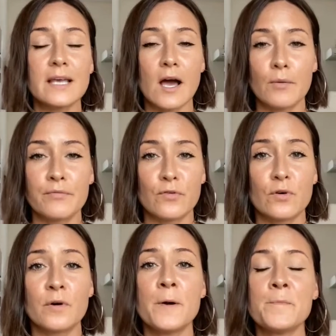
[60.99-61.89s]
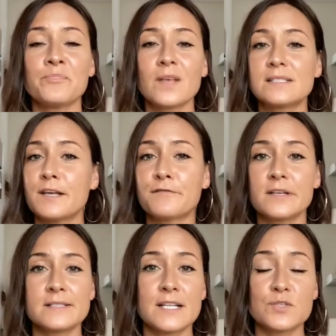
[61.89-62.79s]
helpful Say for
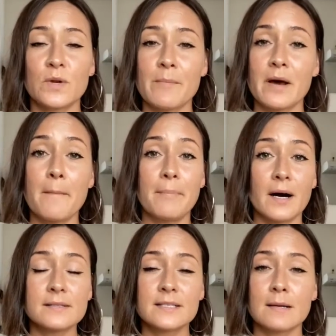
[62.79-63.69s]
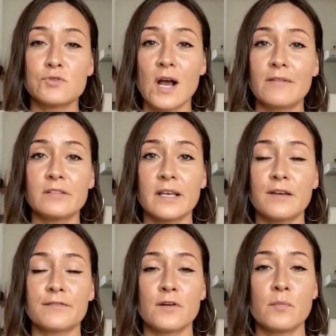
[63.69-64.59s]
instance, when I'm on a bus and I'm
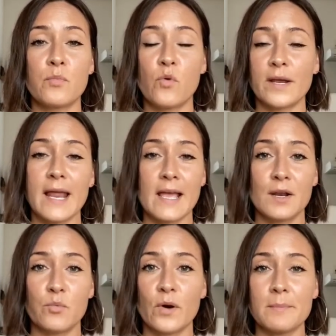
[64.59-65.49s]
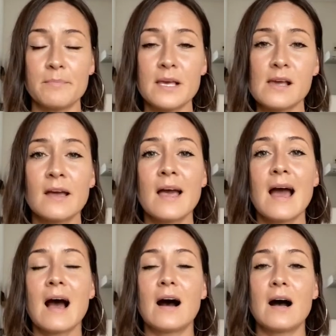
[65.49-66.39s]
traveling from point A to point B,
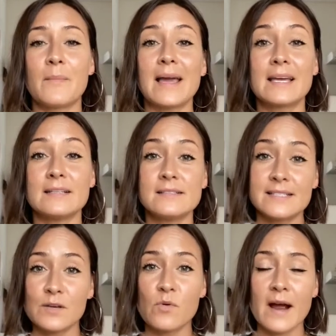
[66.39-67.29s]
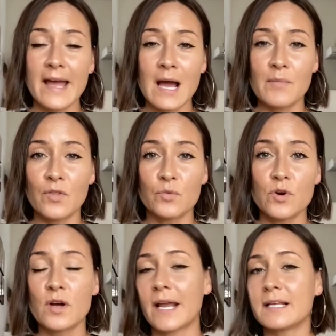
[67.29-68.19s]
um, I can see where I am on the
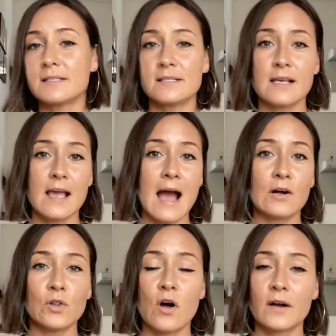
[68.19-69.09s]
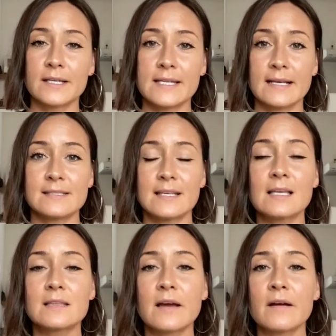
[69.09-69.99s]
road, I can see how long it takes to
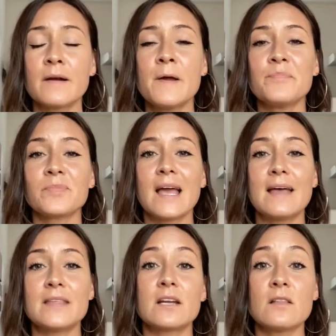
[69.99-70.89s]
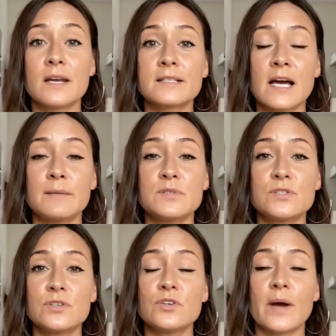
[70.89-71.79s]
get there. And then a lot of
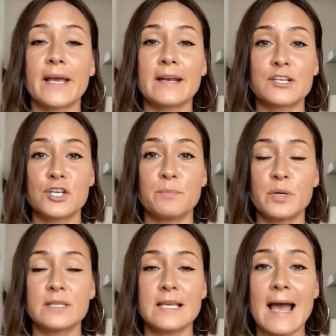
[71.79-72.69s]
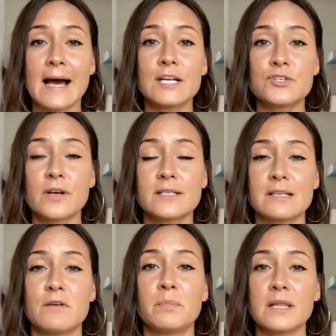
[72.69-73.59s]
times too, I can actually put the address
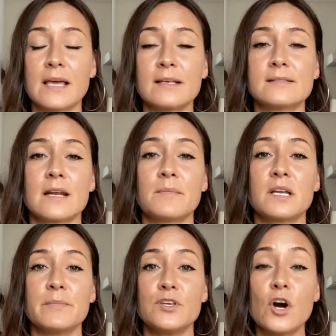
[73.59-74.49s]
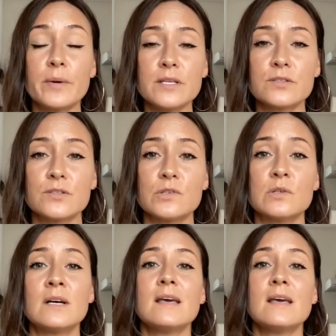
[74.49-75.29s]
of the place that I'm gonna be going to